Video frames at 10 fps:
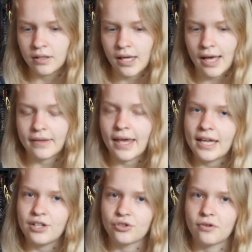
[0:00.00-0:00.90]
At the
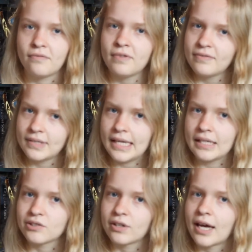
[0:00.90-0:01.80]
age of
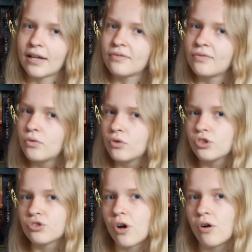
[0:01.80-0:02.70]
15, so I had full
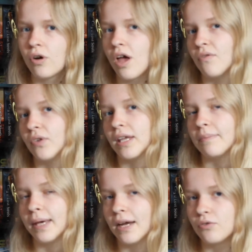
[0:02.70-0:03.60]
control over what the
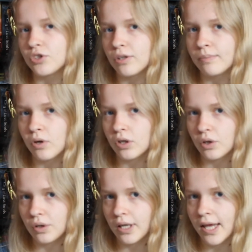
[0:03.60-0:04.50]
appearance of the book
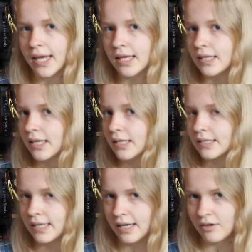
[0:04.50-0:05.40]
looked like, the
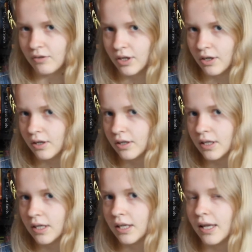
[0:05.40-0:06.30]
interior,
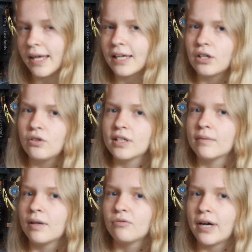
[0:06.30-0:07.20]
like including
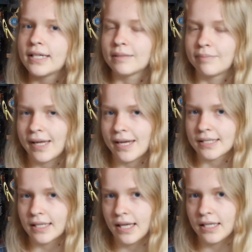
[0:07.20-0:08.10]
my writing
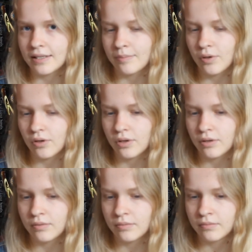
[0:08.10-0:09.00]
playlist at the end of the book.
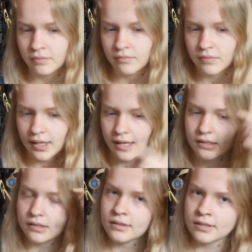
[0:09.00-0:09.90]

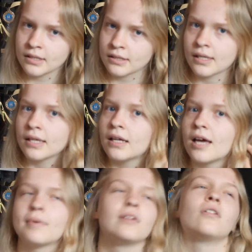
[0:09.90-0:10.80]
And since then
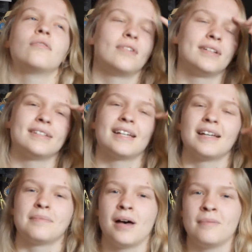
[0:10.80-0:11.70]
I've been offered
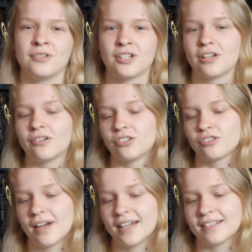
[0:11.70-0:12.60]
a publishing
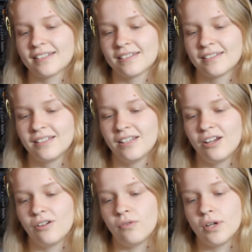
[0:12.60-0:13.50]
contract,
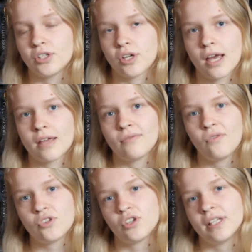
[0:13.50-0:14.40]
which I
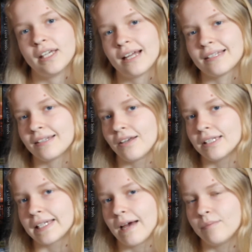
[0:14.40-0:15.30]
unfortunately had to
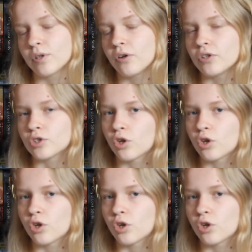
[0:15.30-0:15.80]
turn down because